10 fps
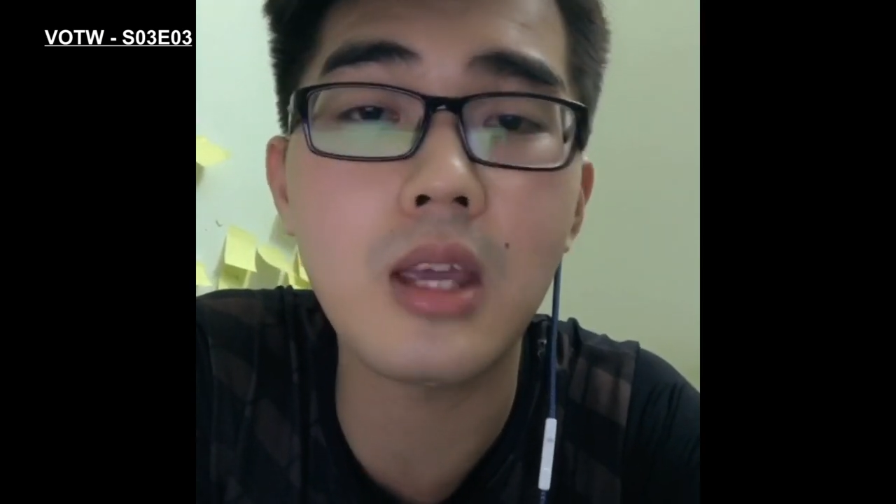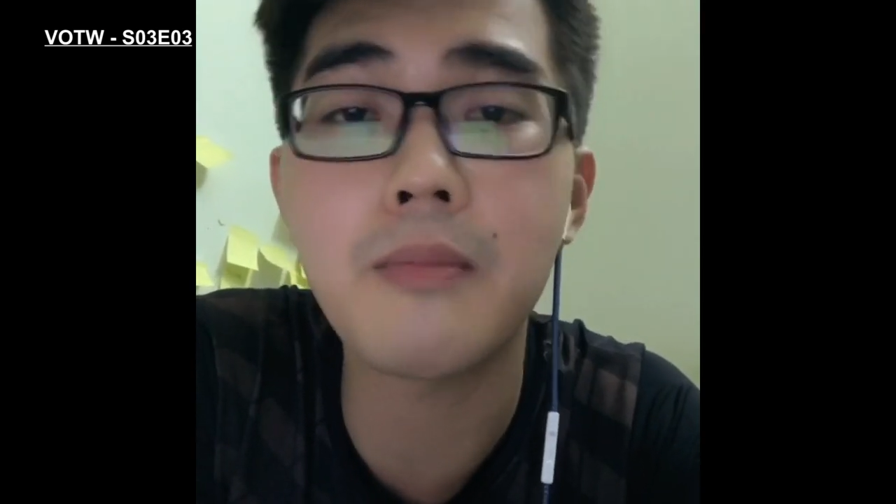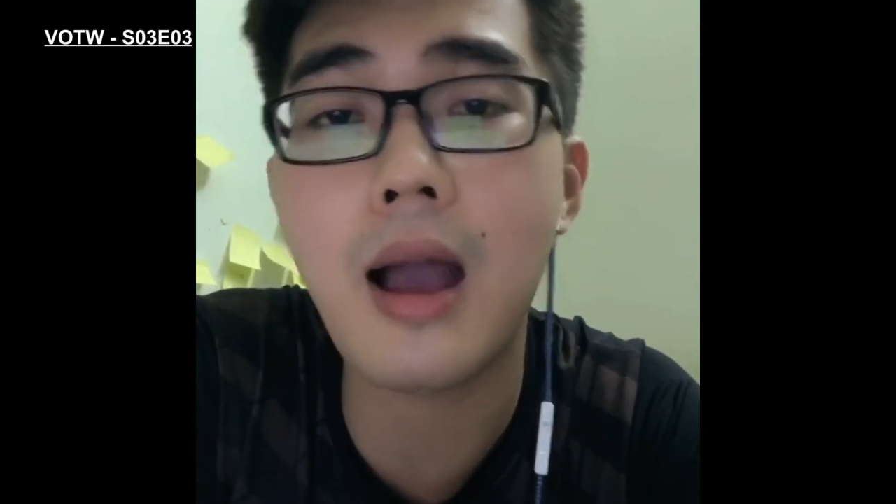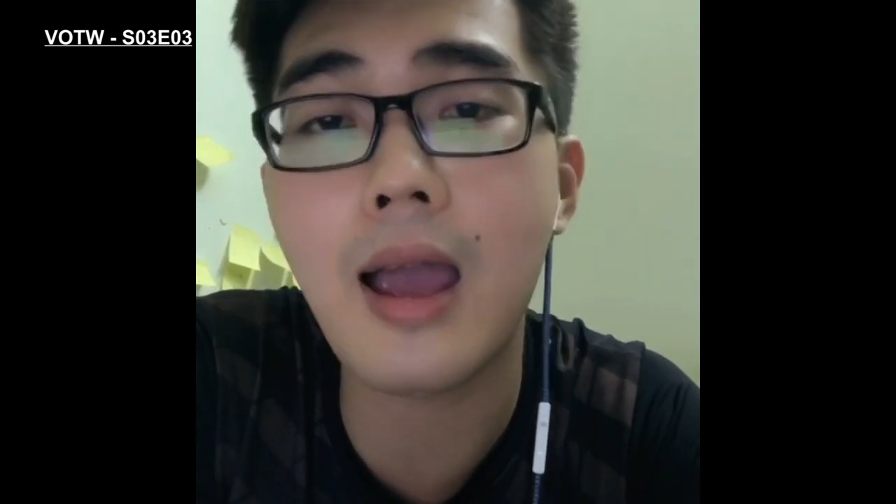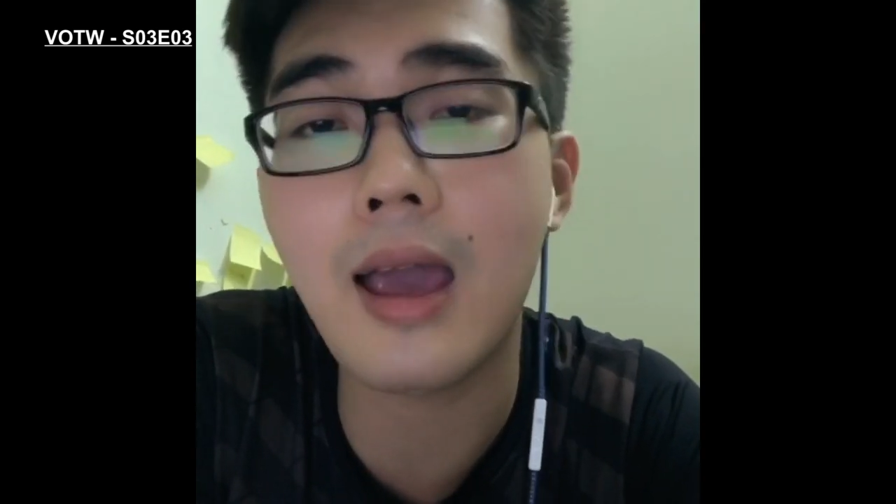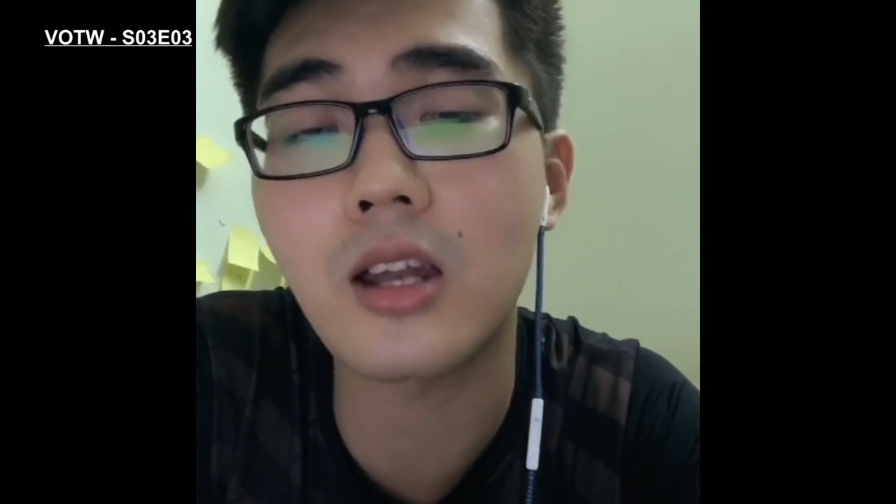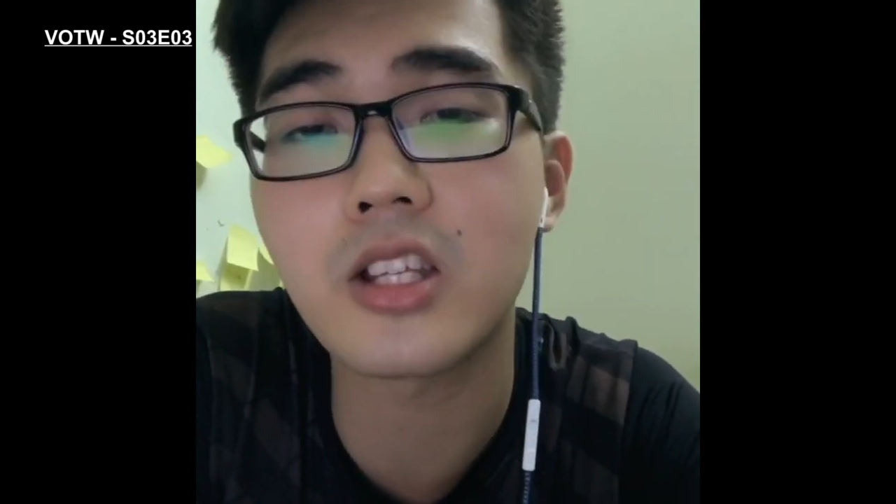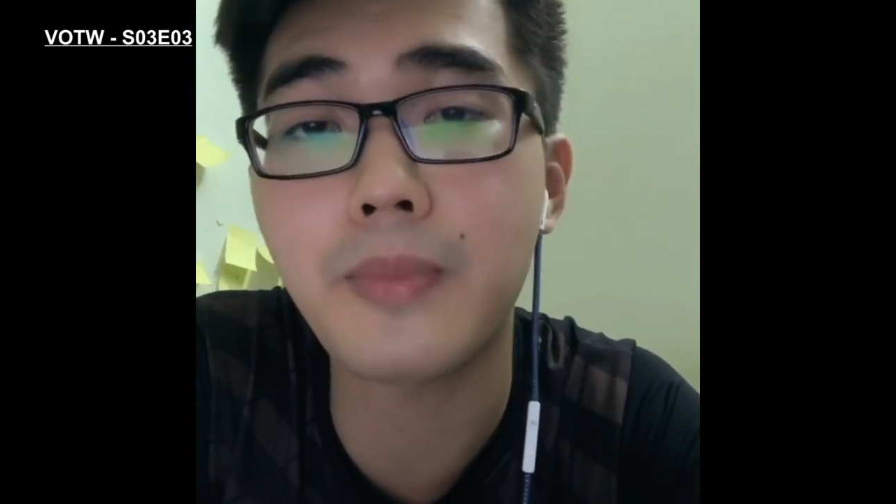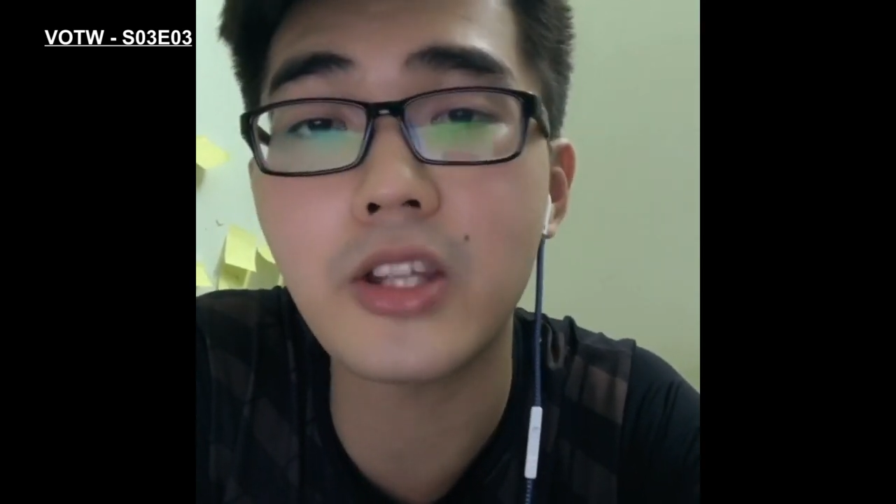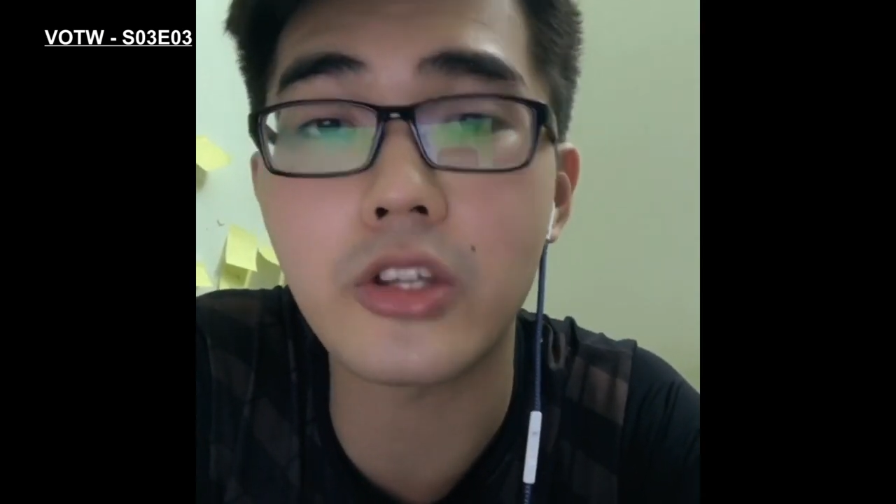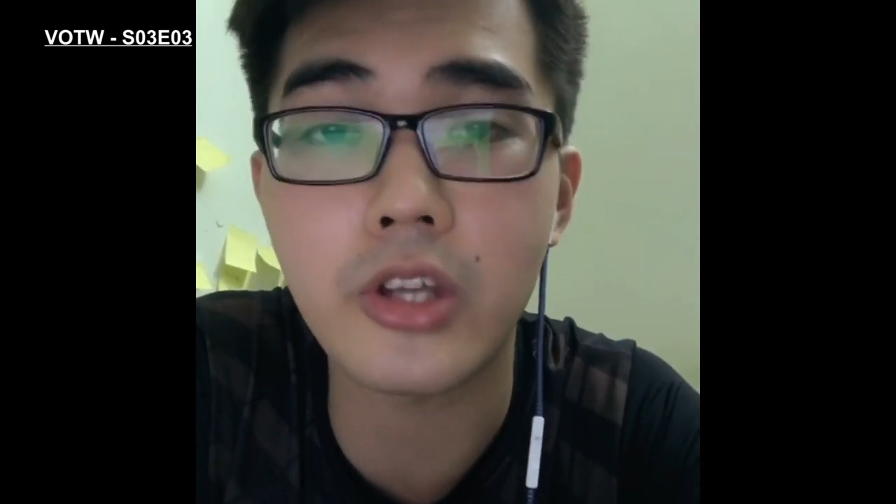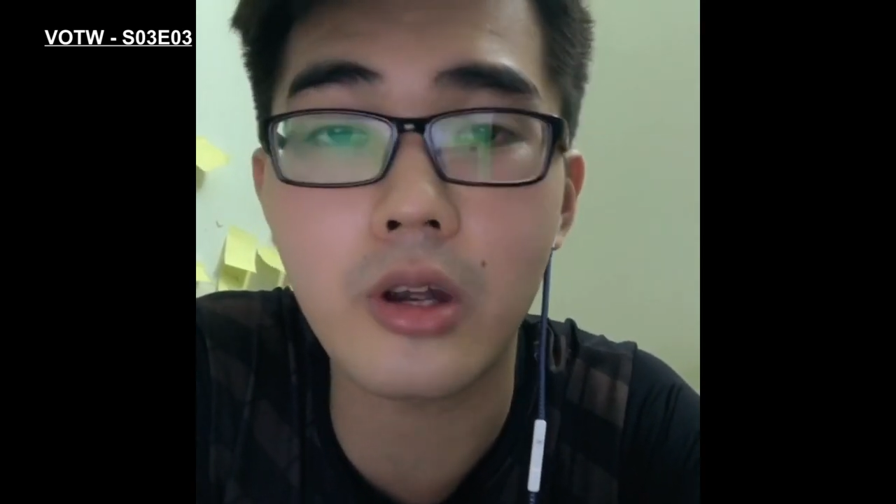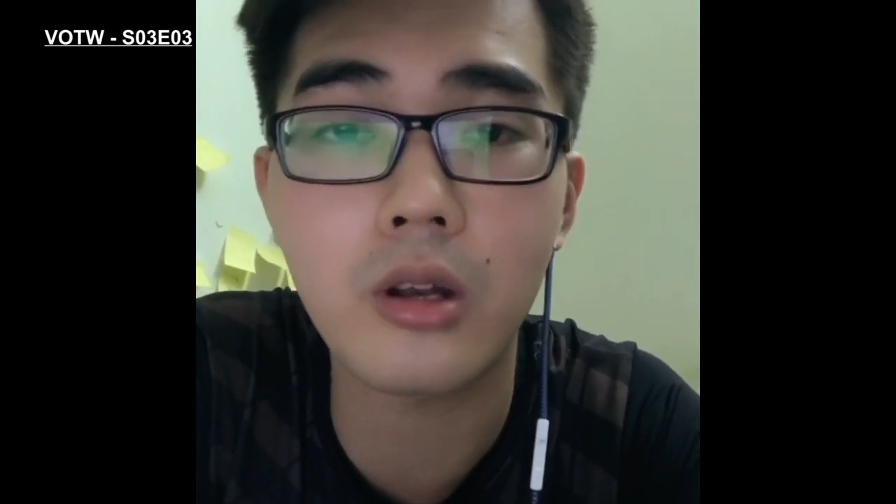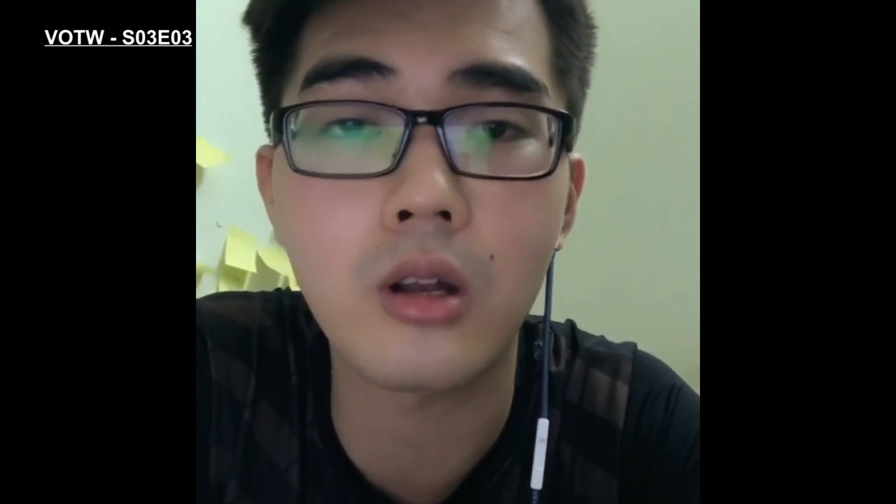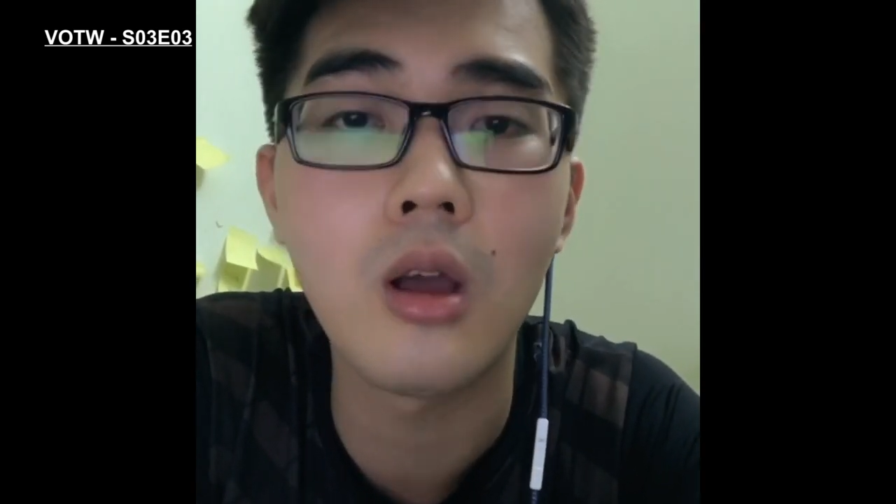me by an unexpected
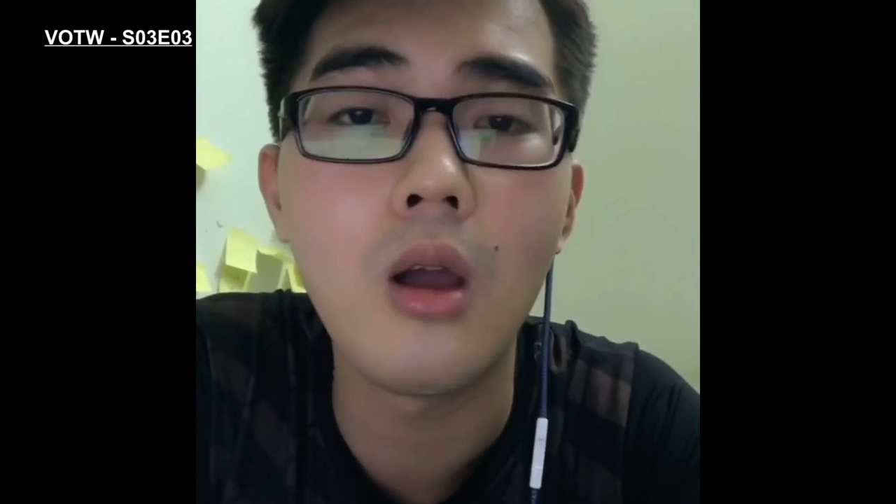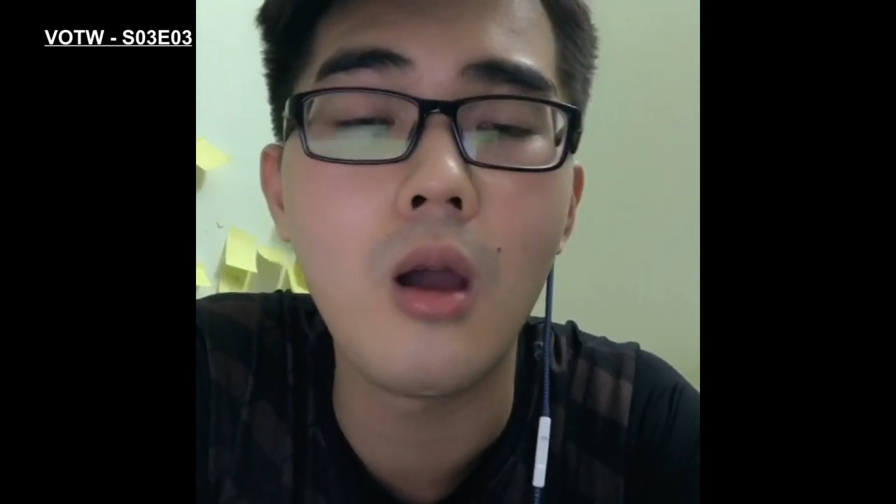turn.